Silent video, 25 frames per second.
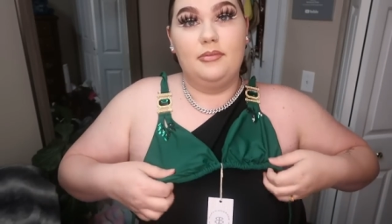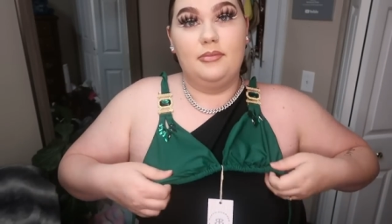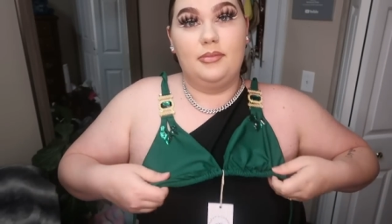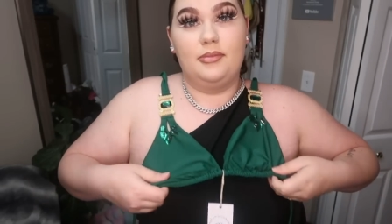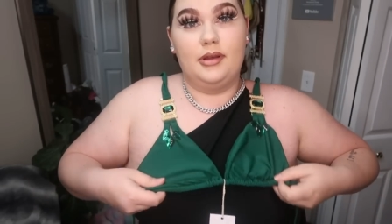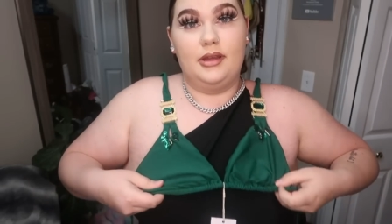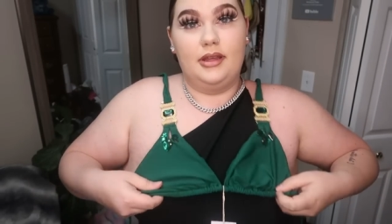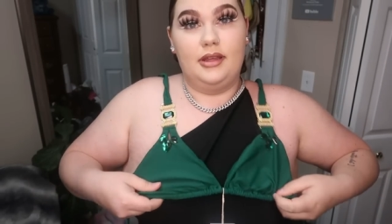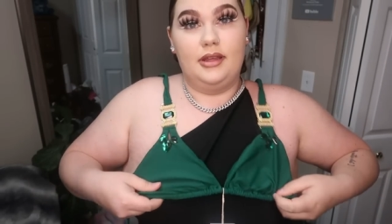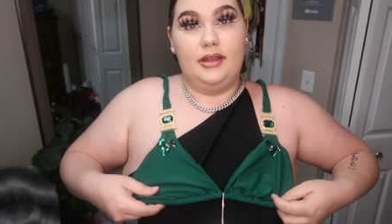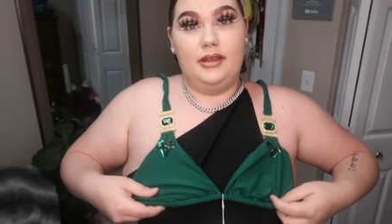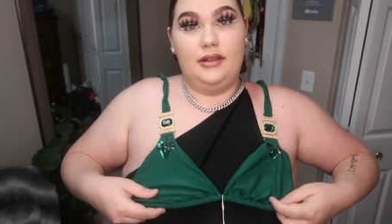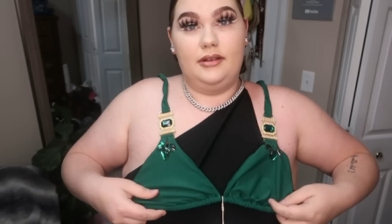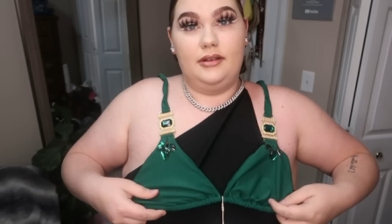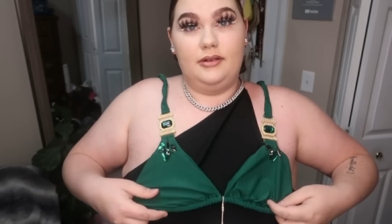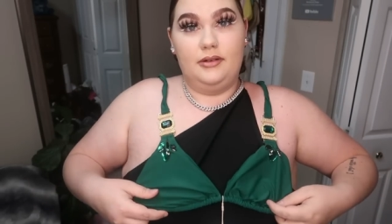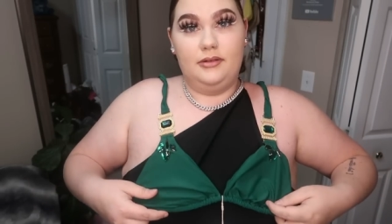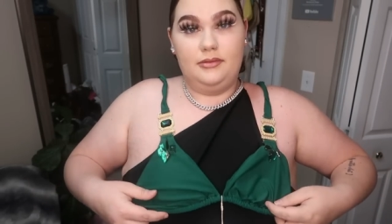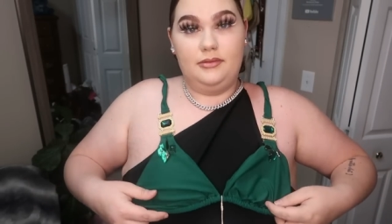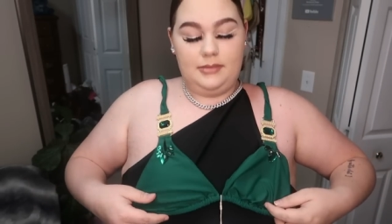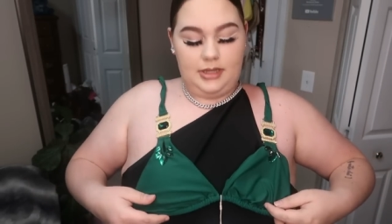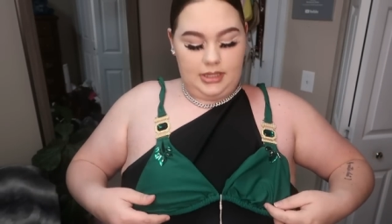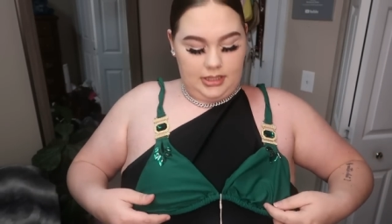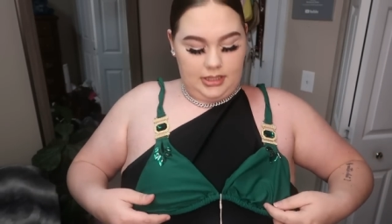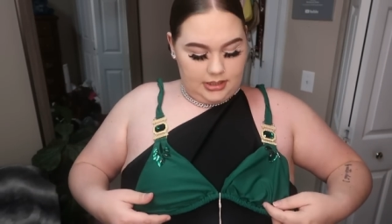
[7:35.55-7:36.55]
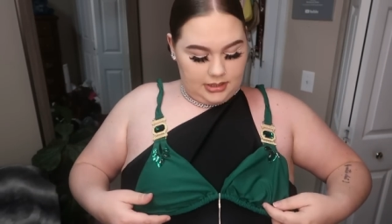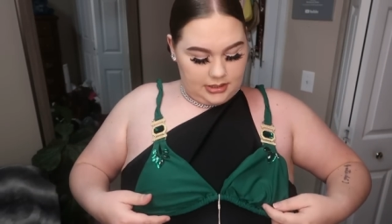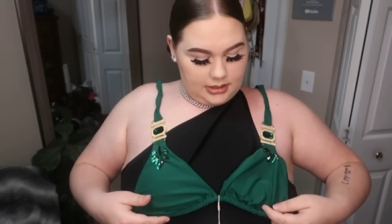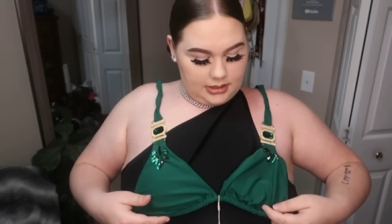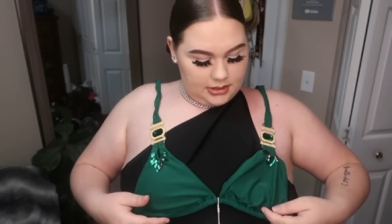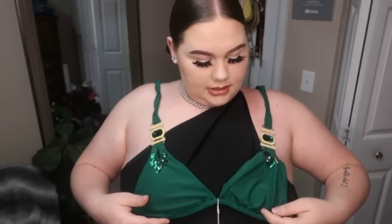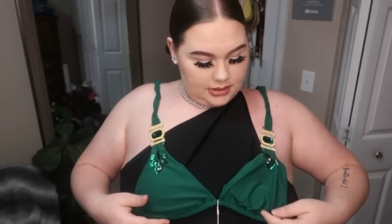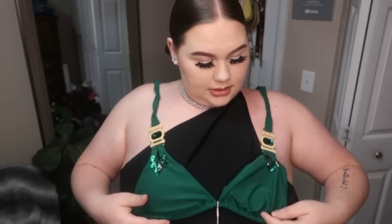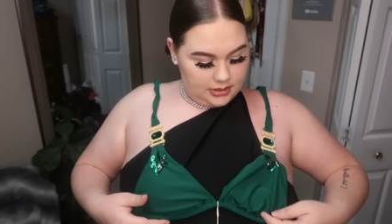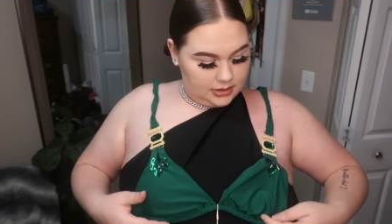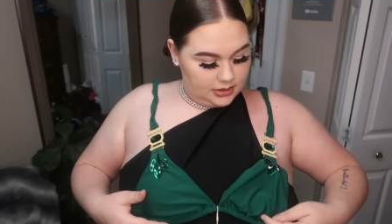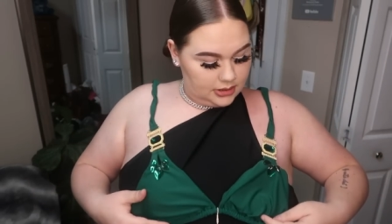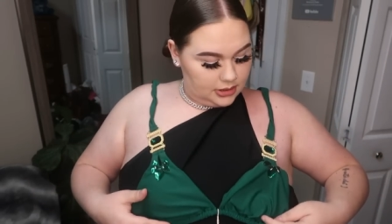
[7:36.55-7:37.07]
But oh my
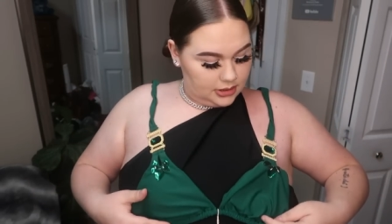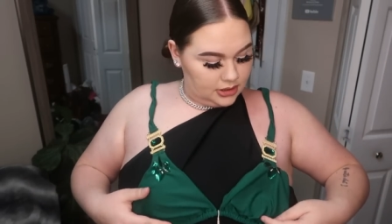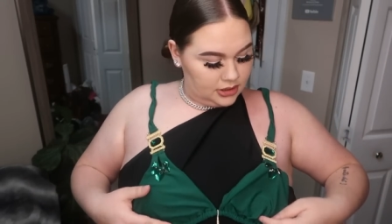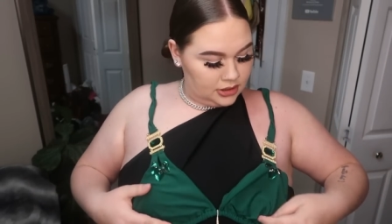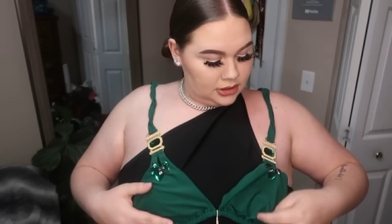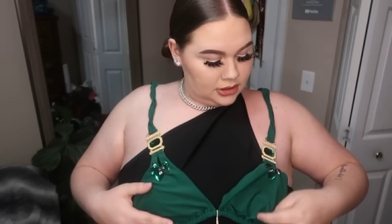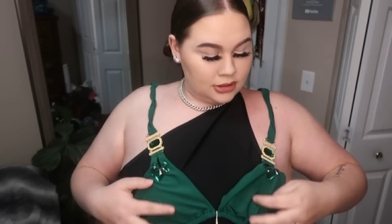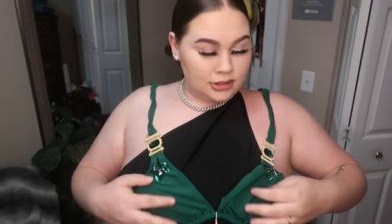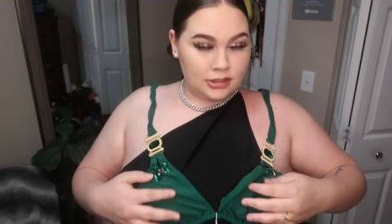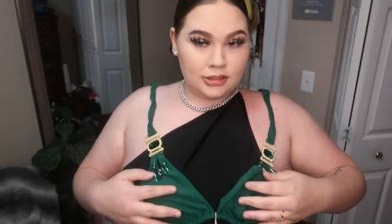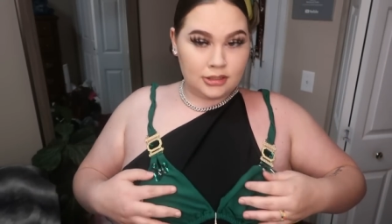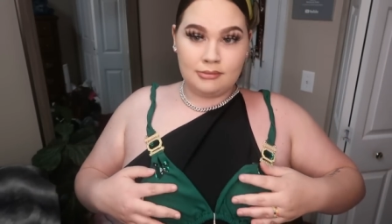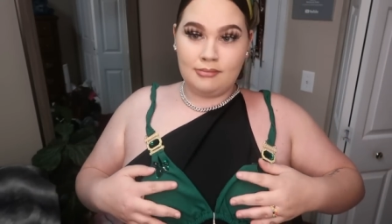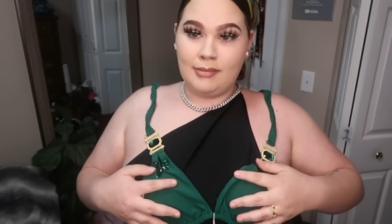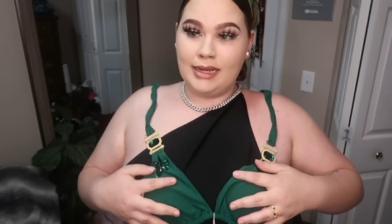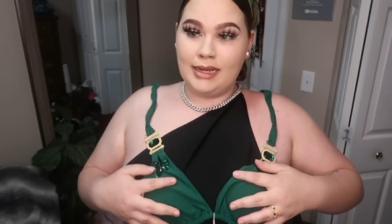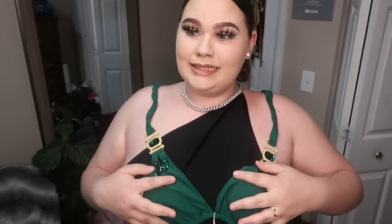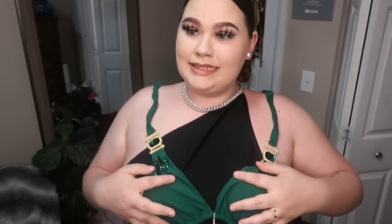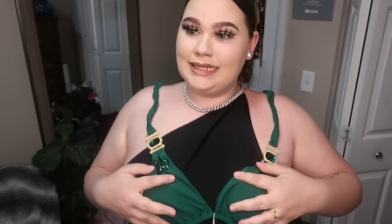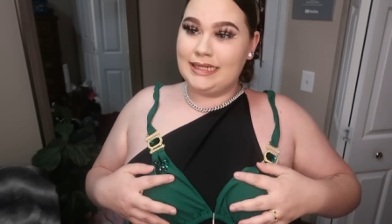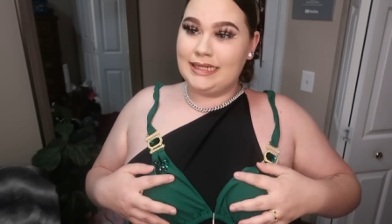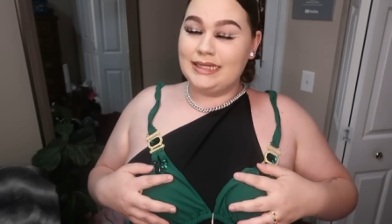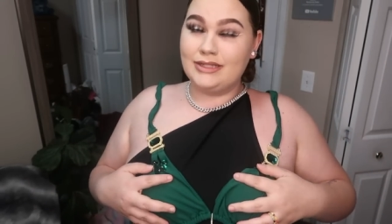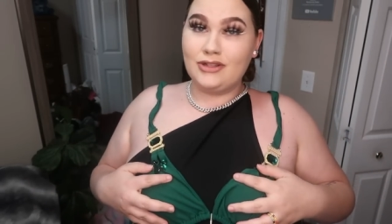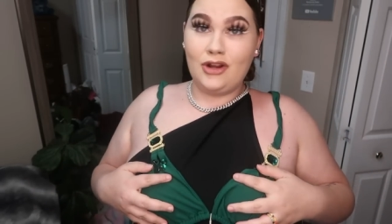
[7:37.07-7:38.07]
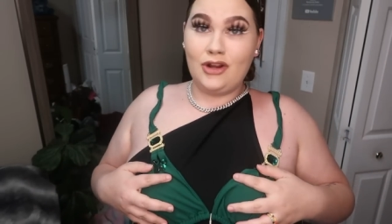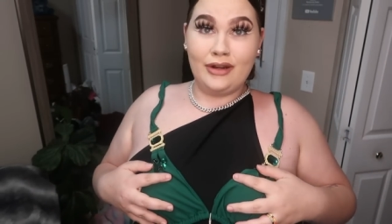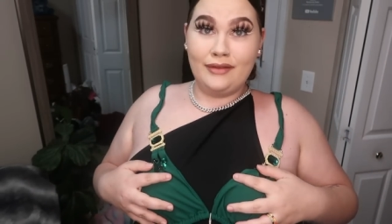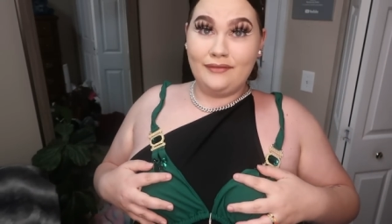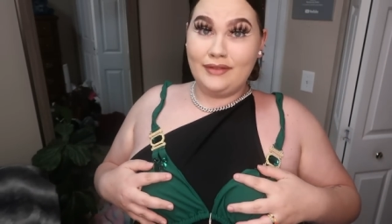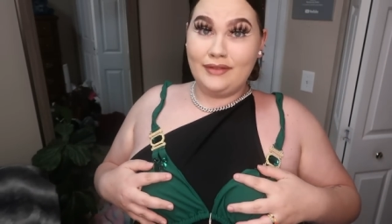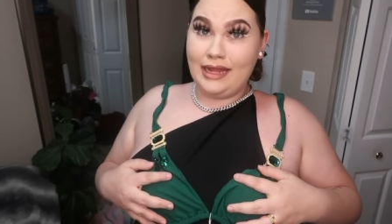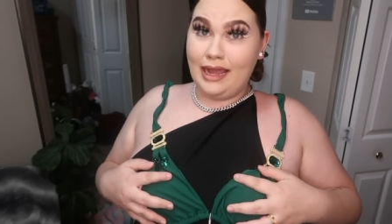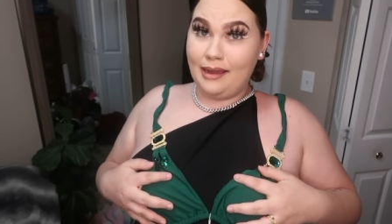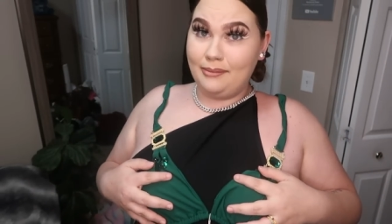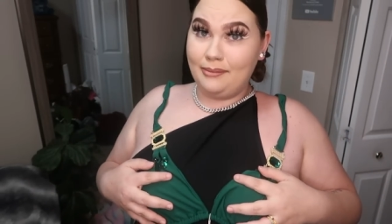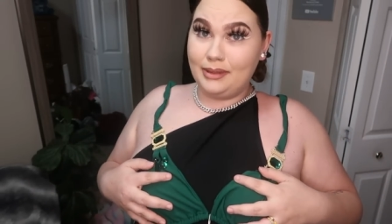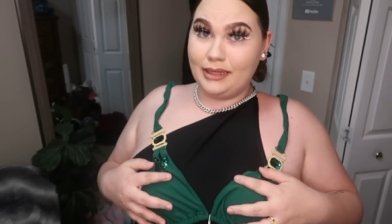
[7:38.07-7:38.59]
gosh, my titties aren't
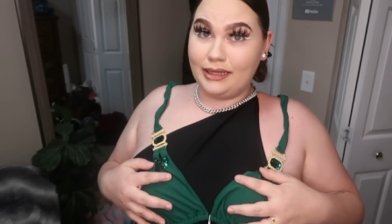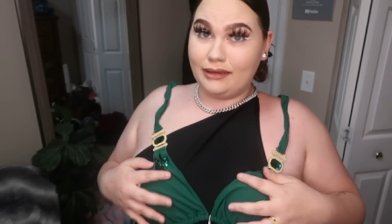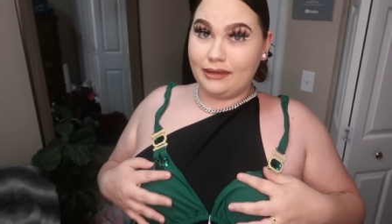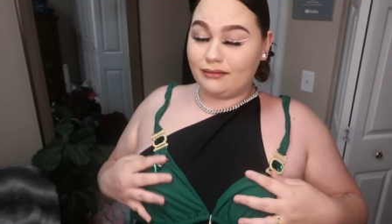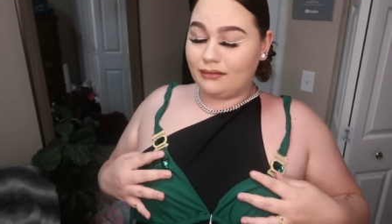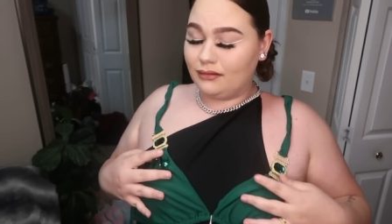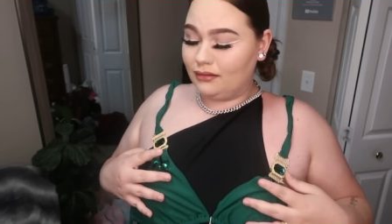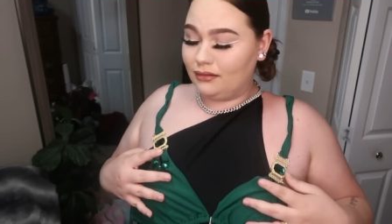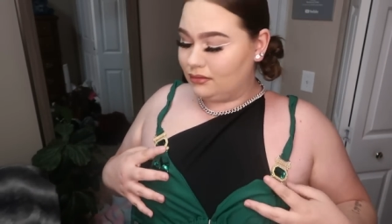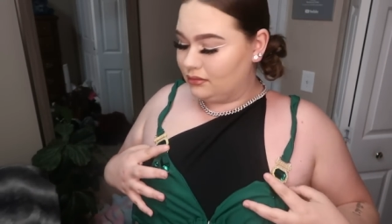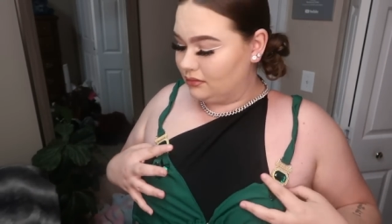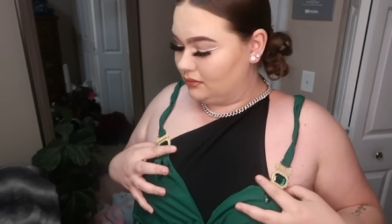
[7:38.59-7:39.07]
even that big.